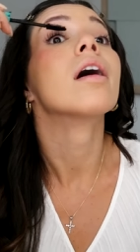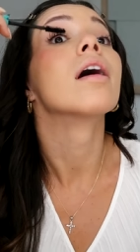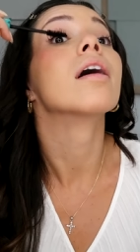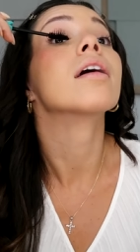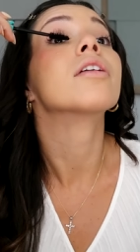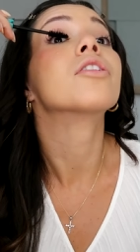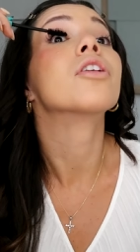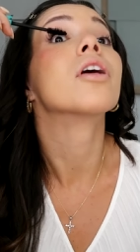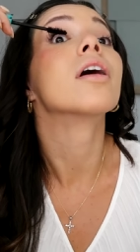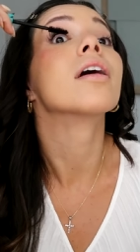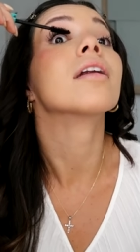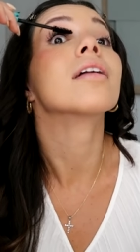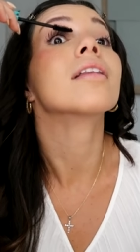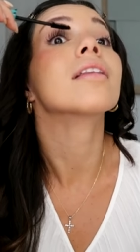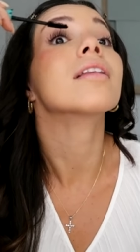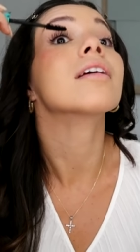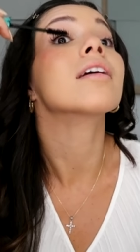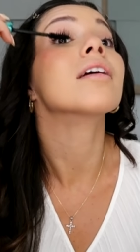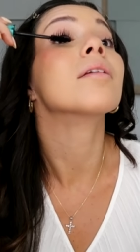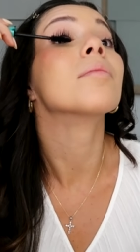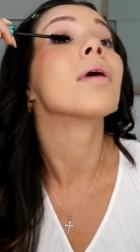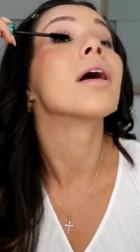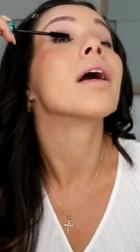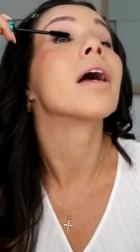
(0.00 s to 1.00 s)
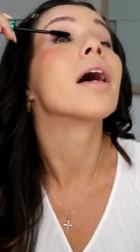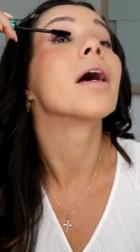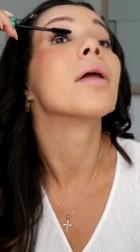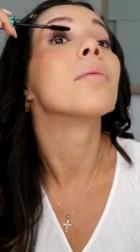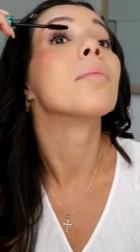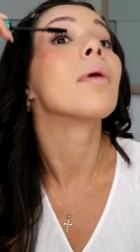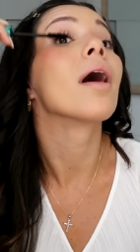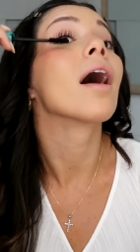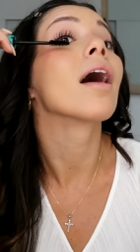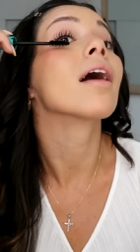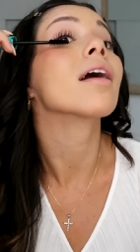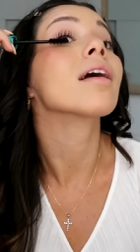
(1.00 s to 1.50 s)
I try to lean my
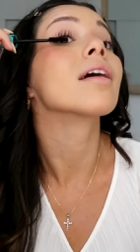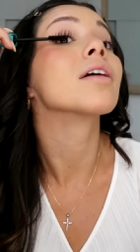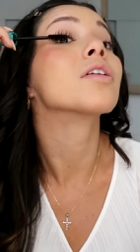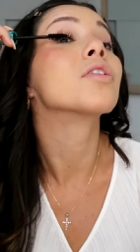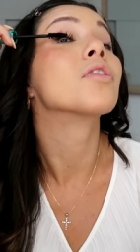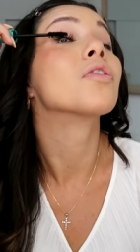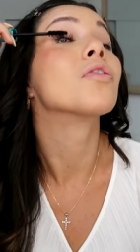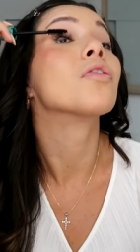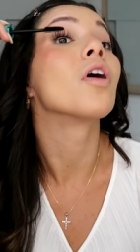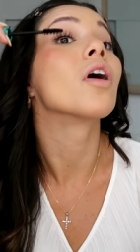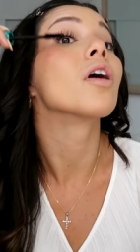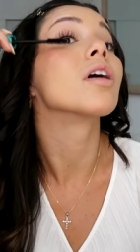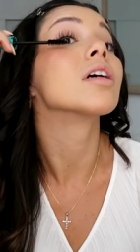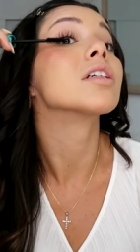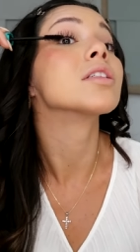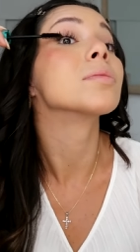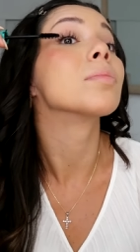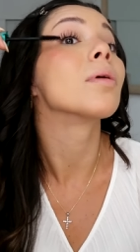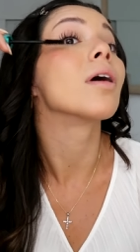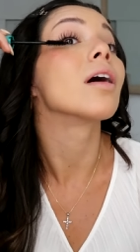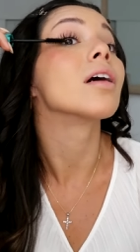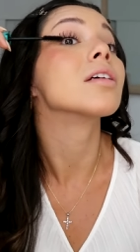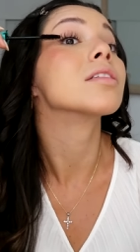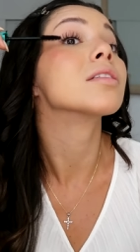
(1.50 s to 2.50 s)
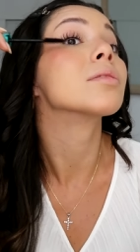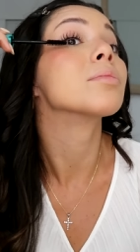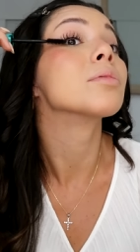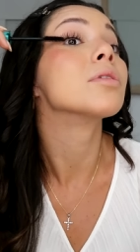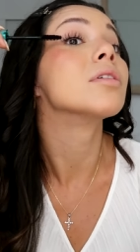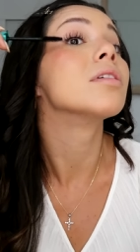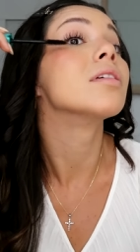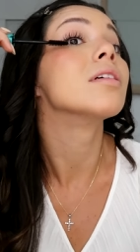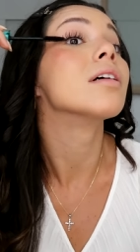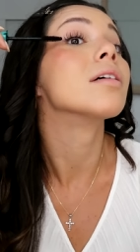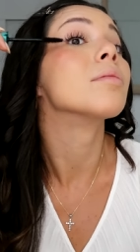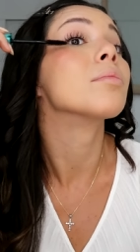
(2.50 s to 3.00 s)
head back as far as
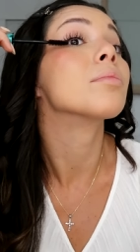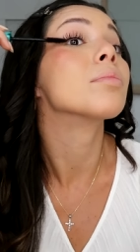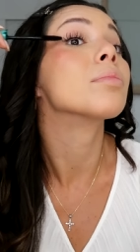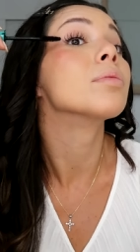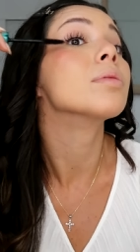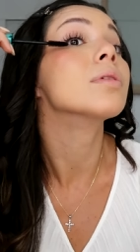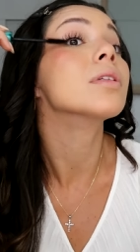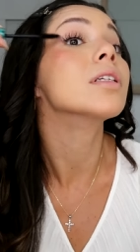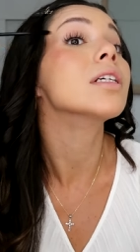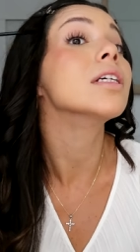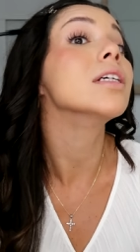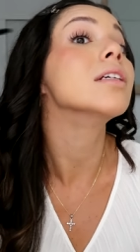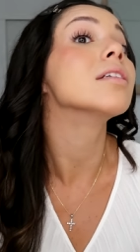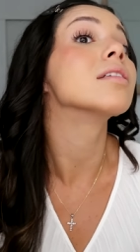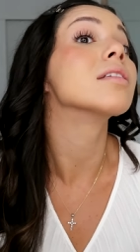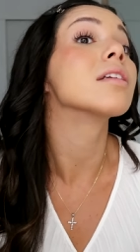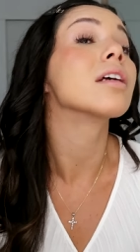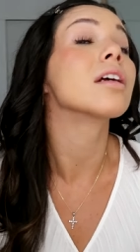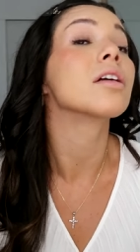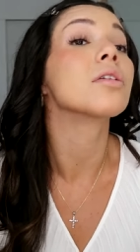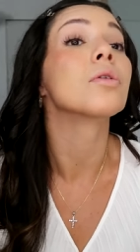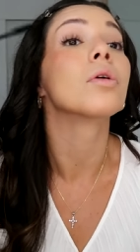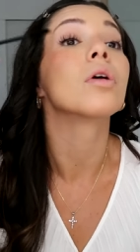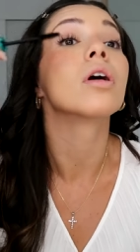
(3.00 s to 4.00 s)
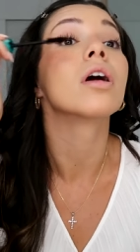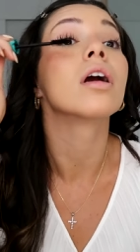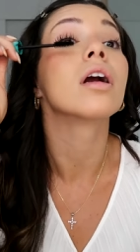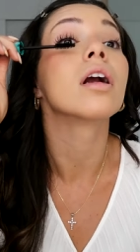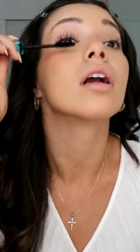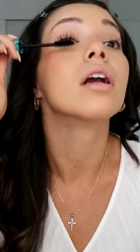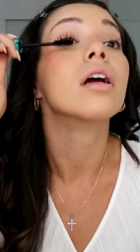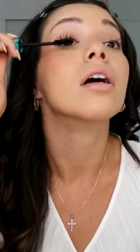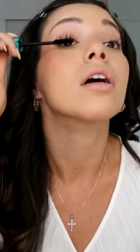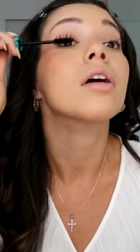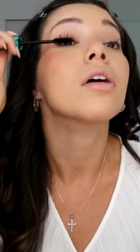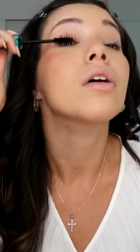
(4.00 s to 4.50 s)
possible, and please
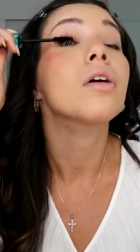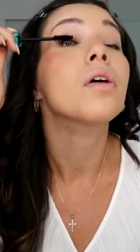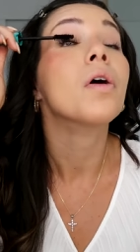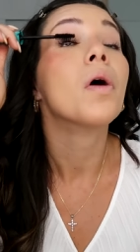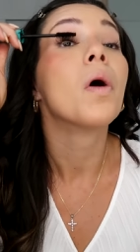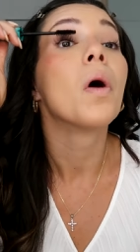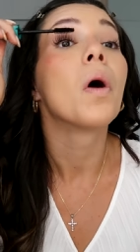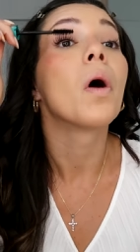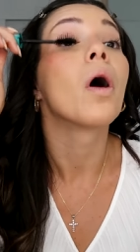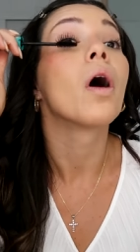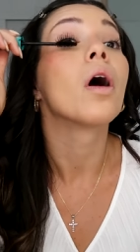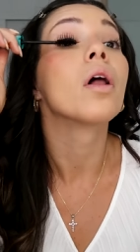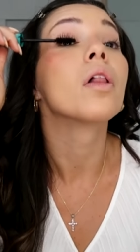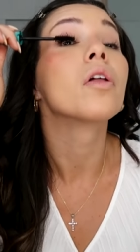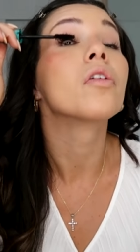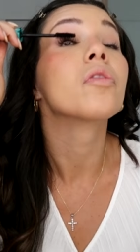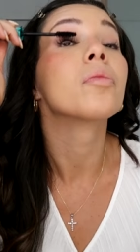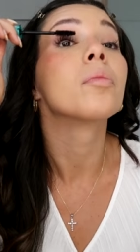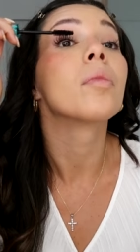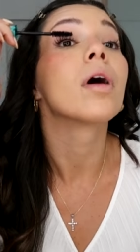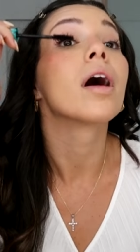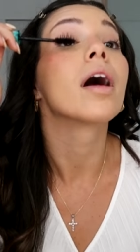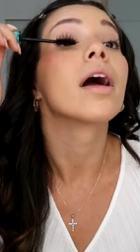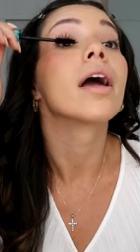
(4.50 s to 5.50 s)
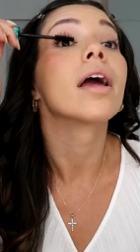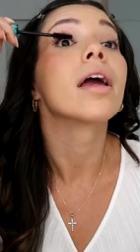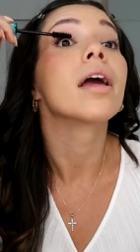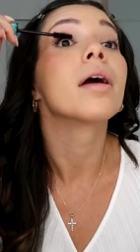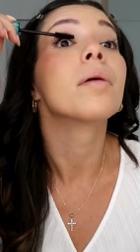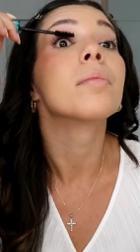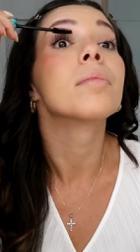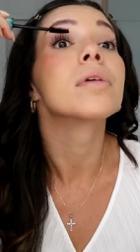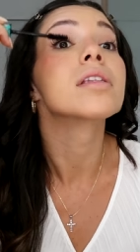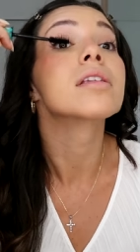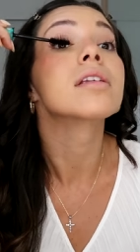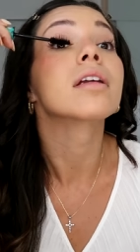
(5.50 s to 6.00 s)
ignore all of
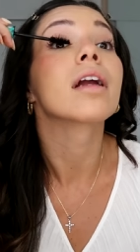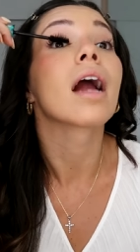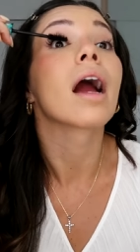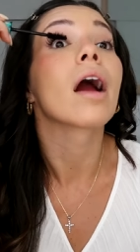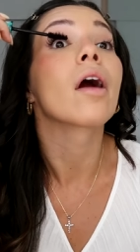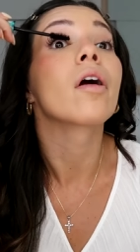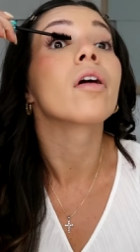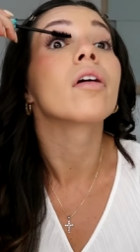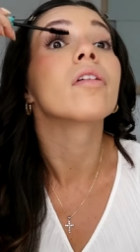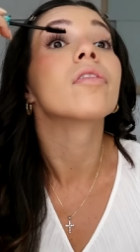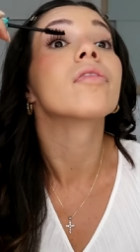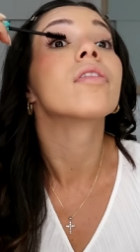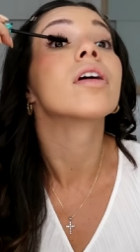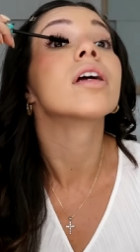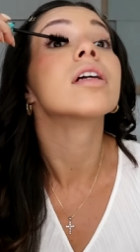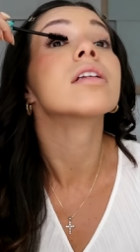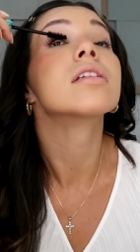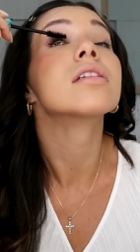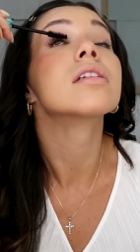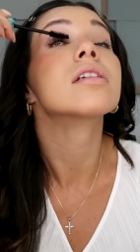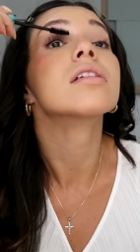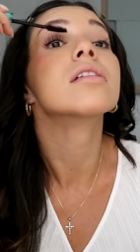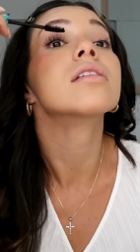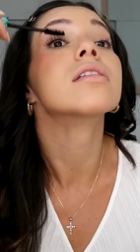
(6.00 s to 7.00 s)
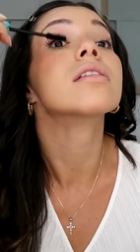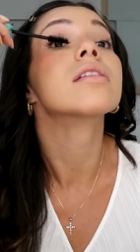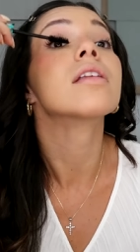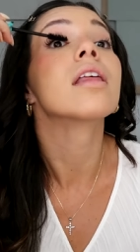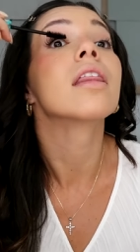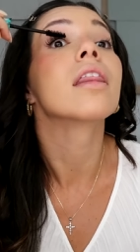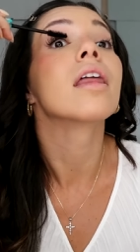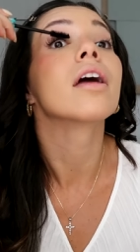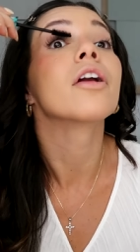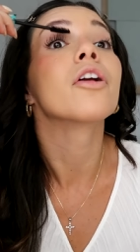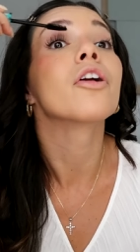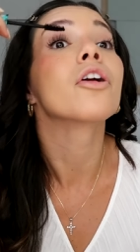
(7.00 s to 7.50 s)
my mascara faces
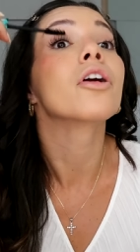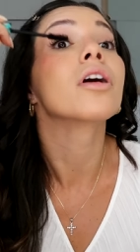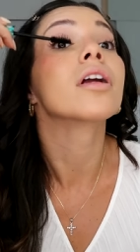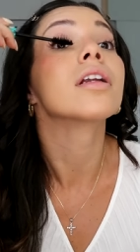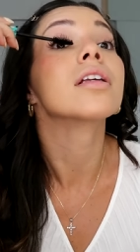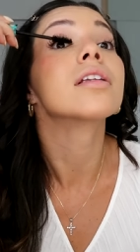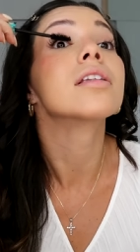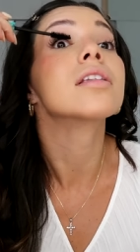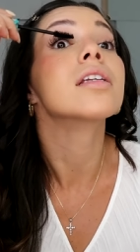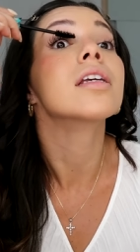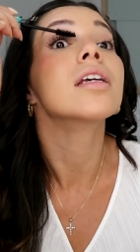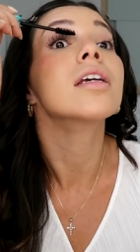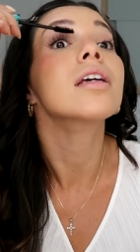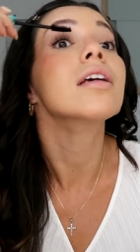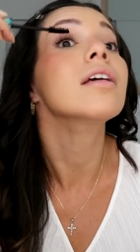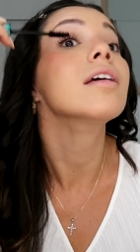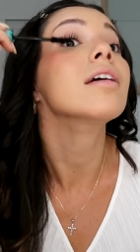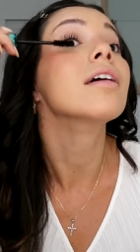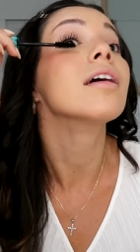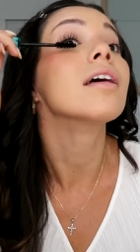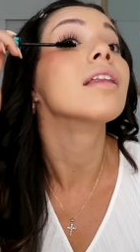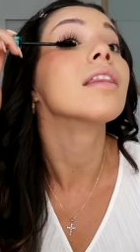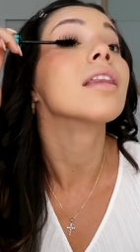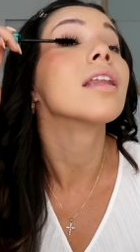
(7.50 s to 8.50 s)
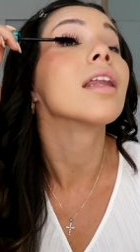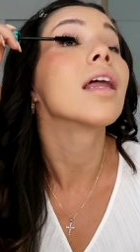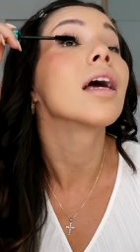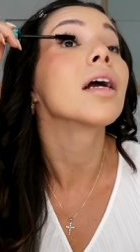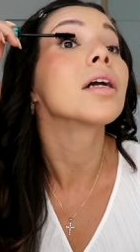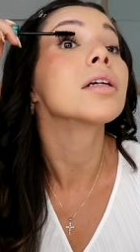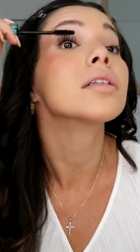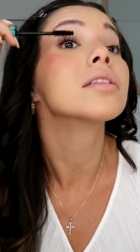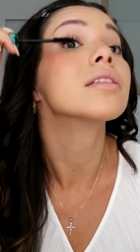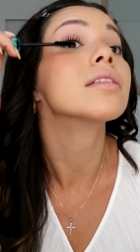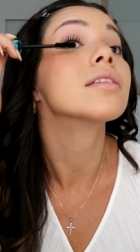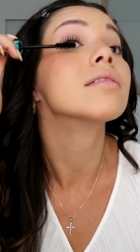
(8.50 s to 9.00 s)
that you're gonna see in the
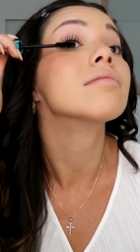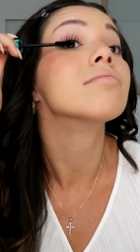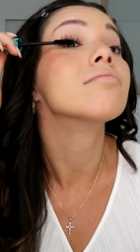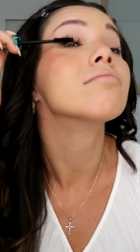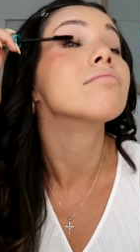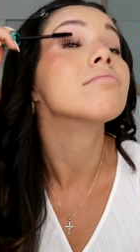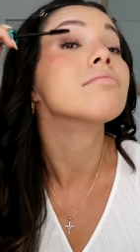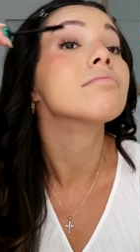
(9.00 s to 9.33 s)
next